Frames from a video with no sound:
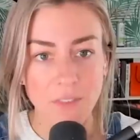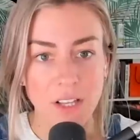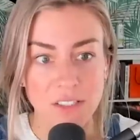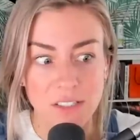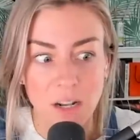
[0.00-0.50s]

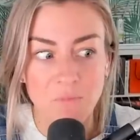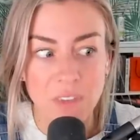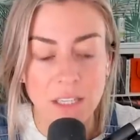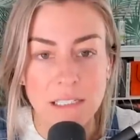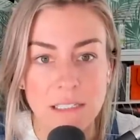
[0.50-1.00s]
that
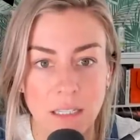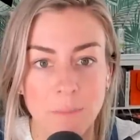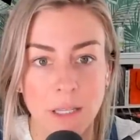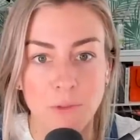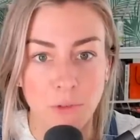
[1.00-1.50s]
something is
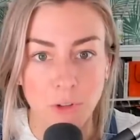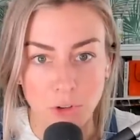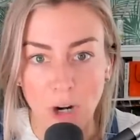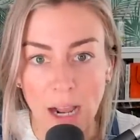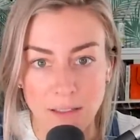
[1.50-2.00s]
slipping through the
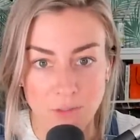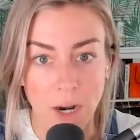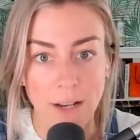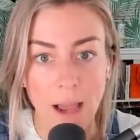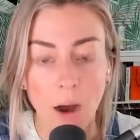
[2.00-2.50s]
cracks
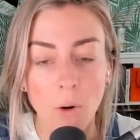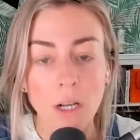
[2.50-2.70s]
right now.